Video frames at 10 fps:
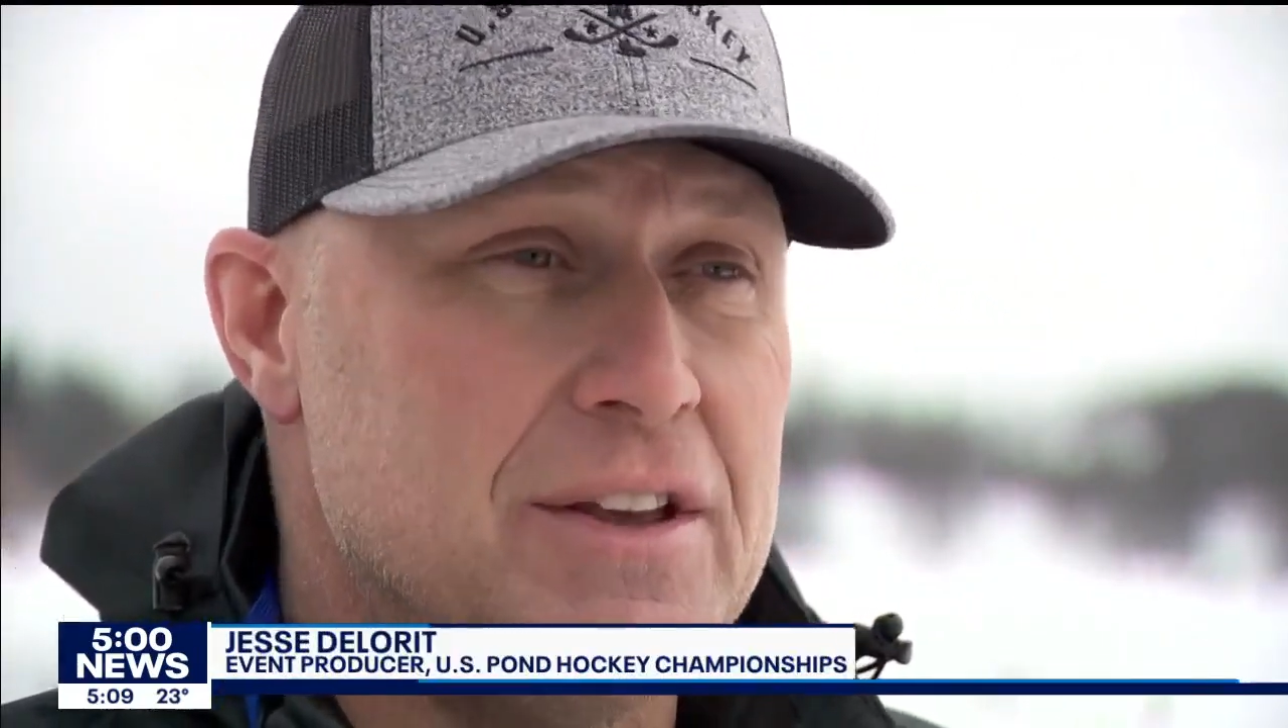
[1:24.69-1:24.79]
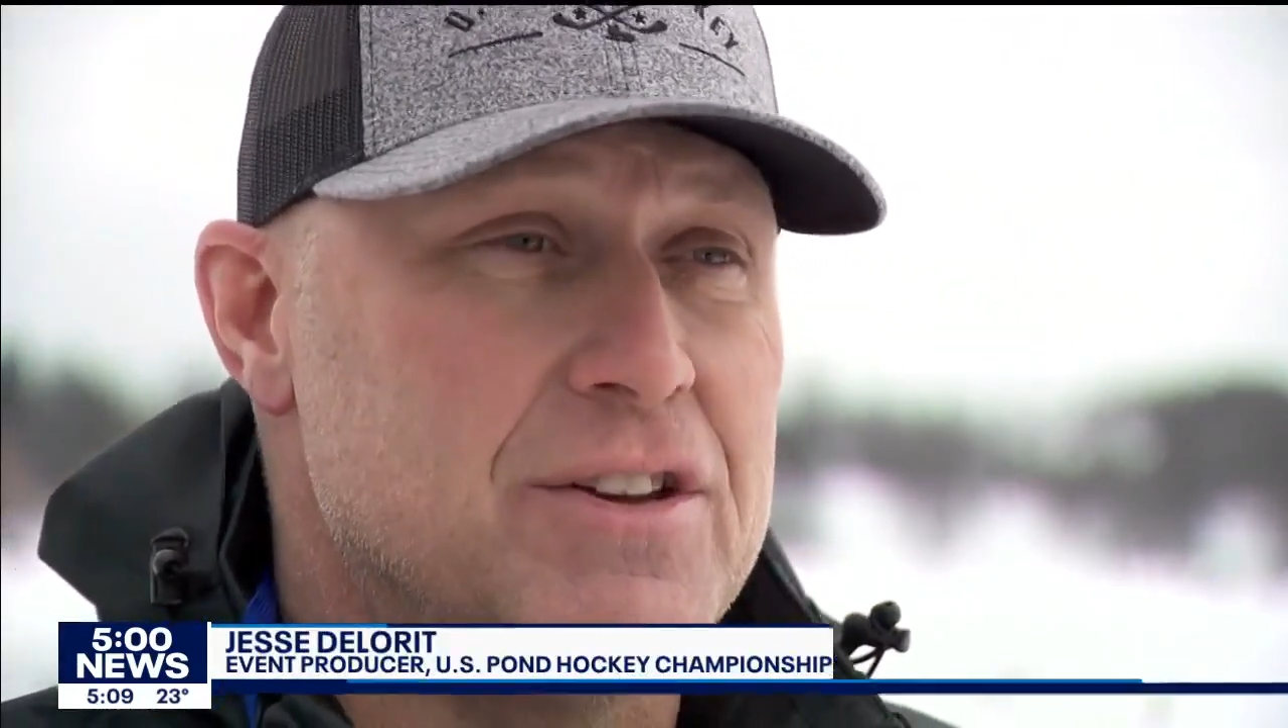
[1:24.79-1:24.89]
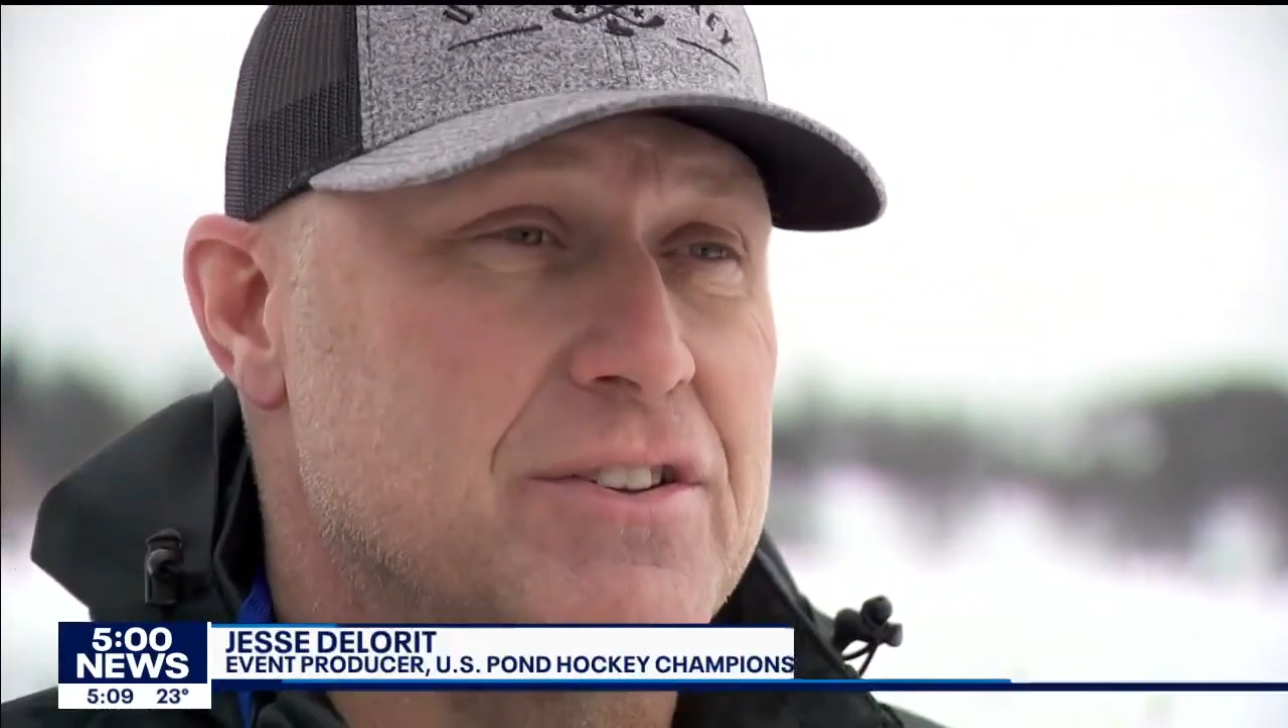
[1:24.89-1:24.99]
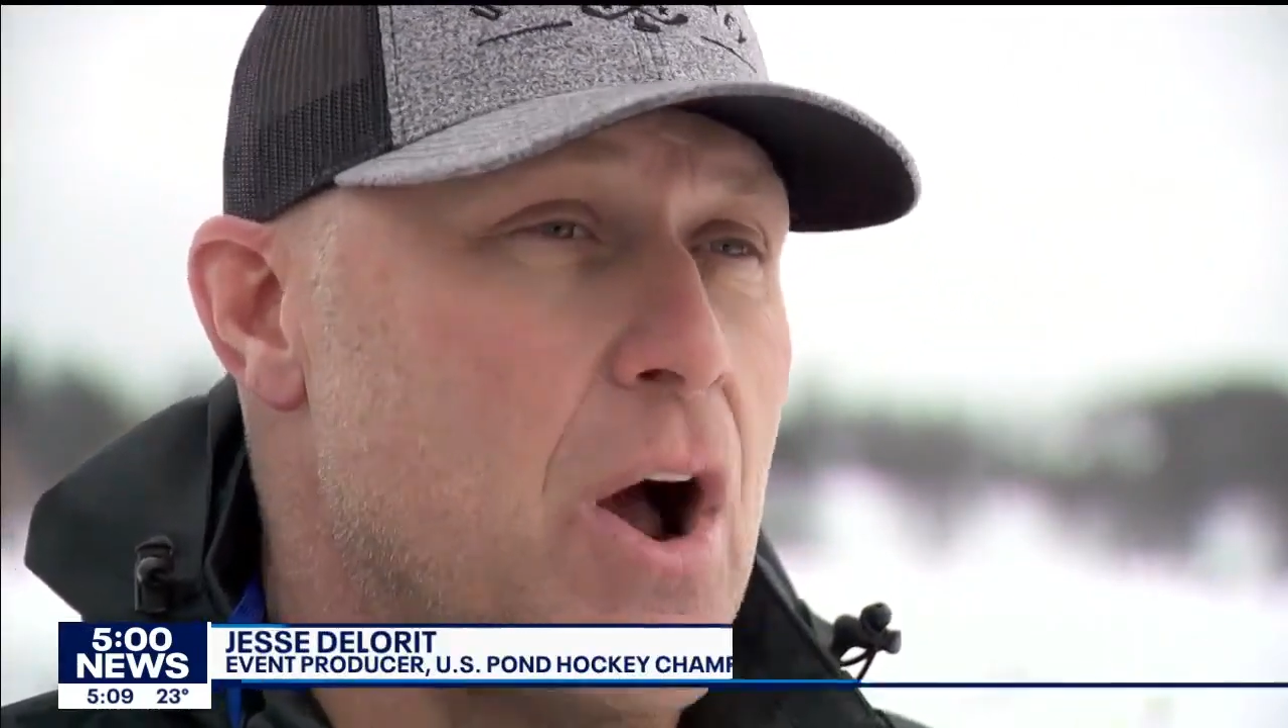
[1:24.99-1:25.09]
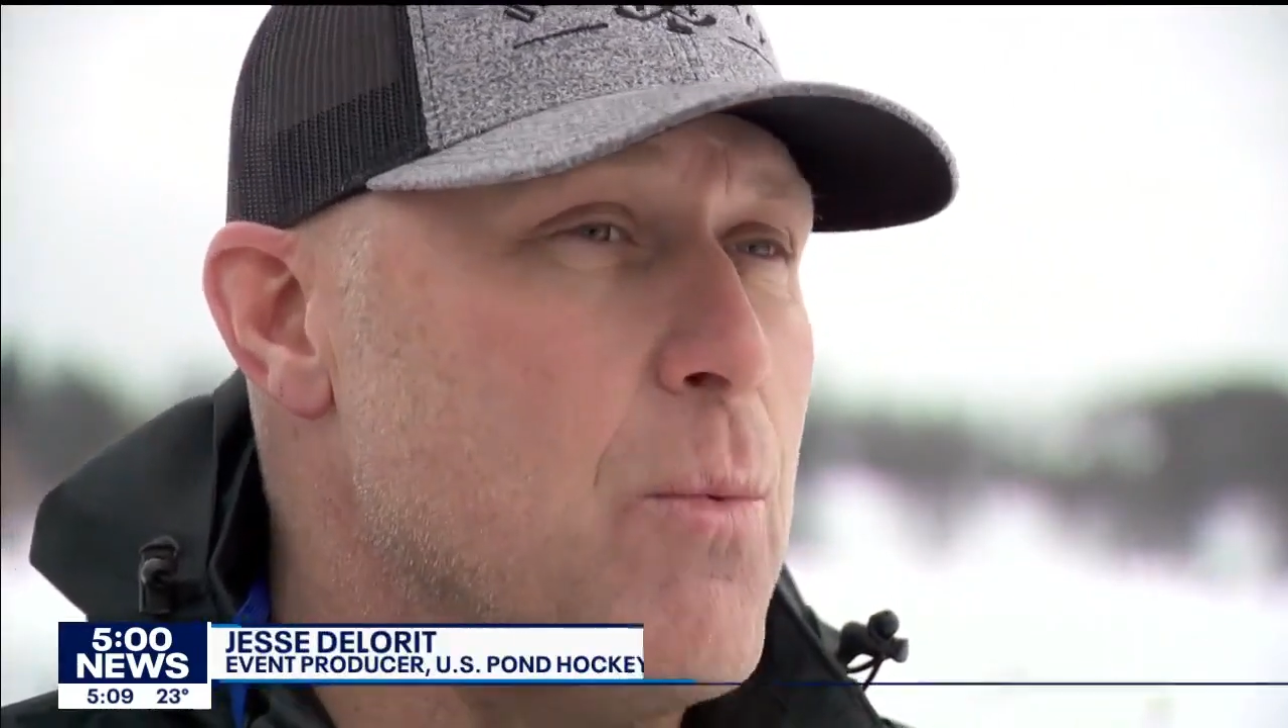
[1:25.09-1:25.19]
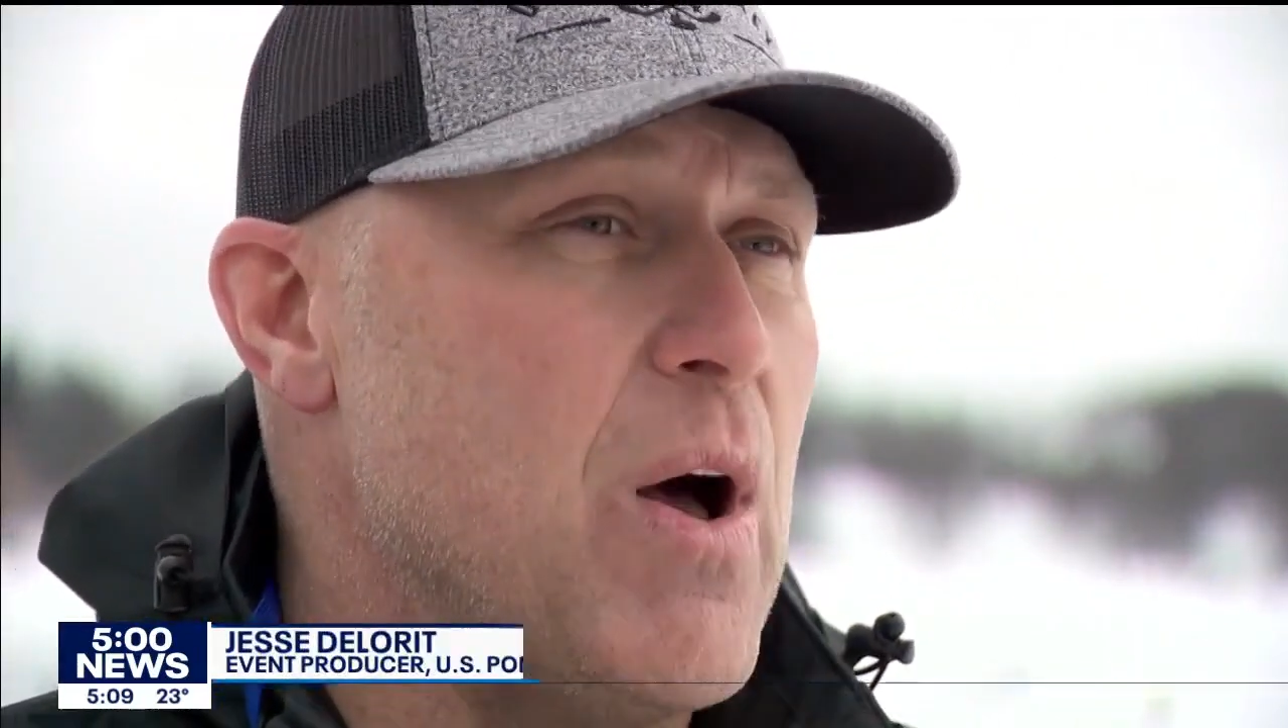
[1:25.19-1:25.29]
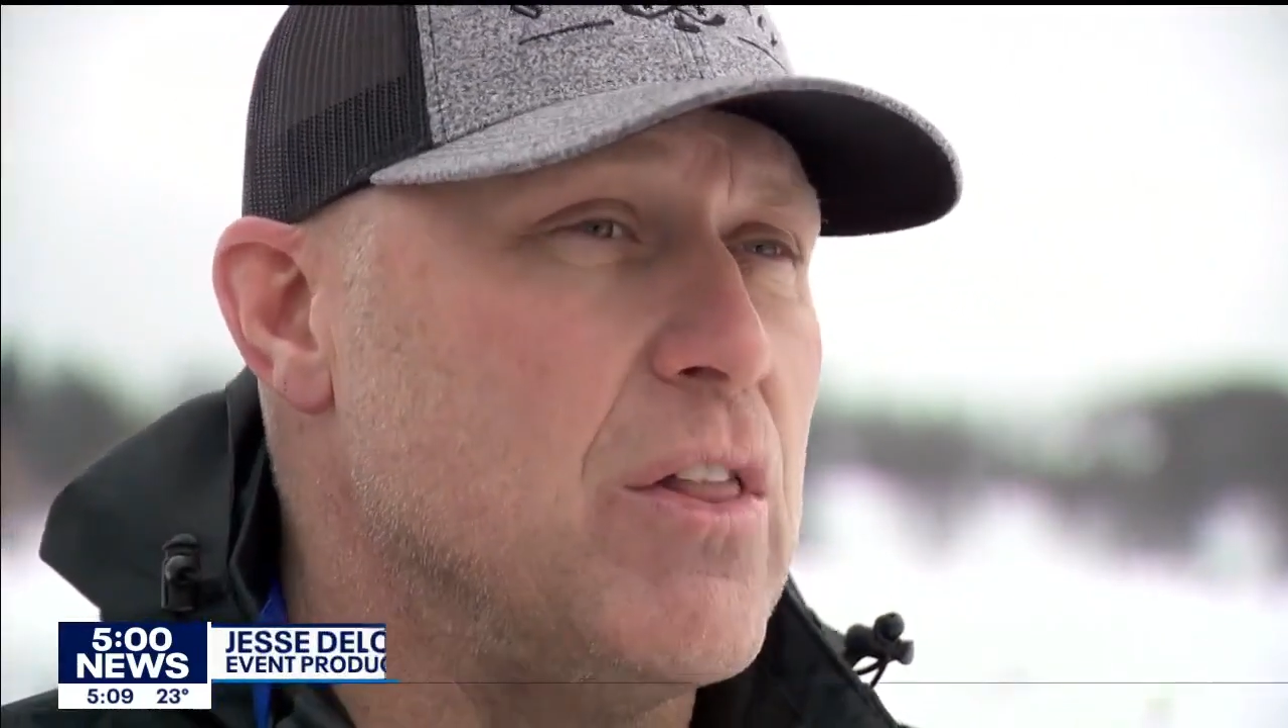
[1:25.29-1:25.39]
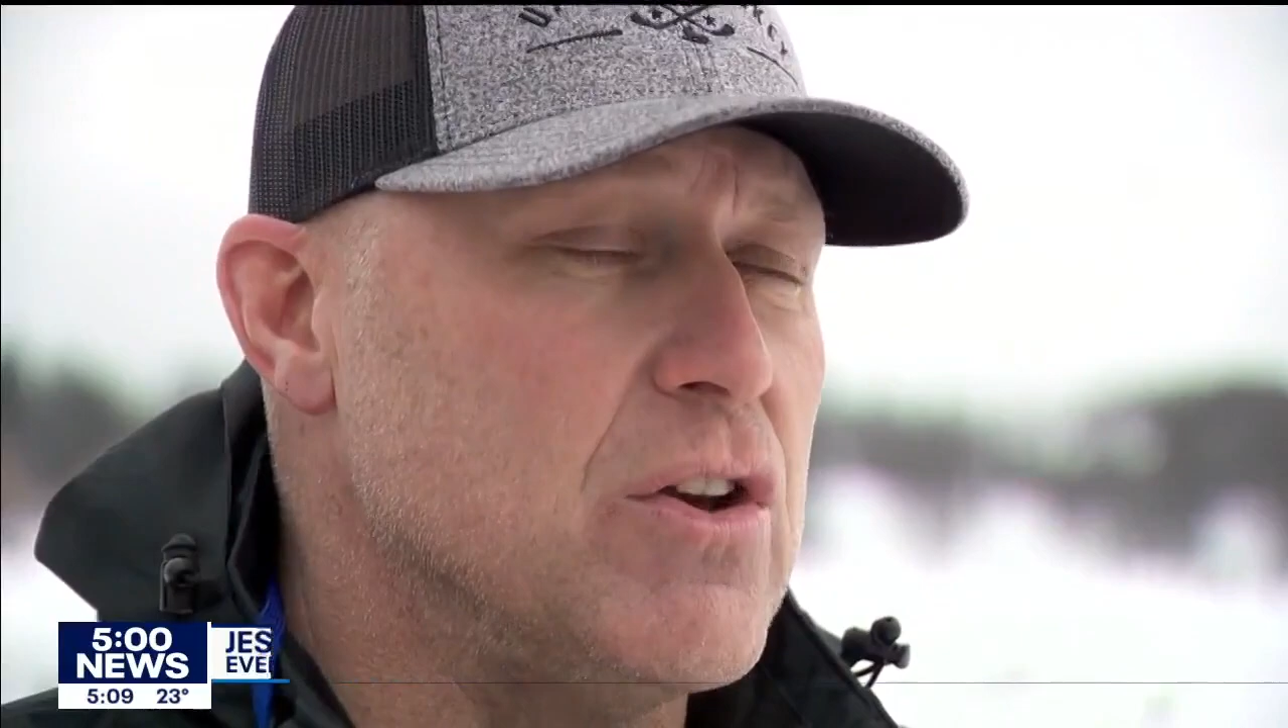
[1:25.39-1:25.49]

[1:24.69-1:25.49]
just how well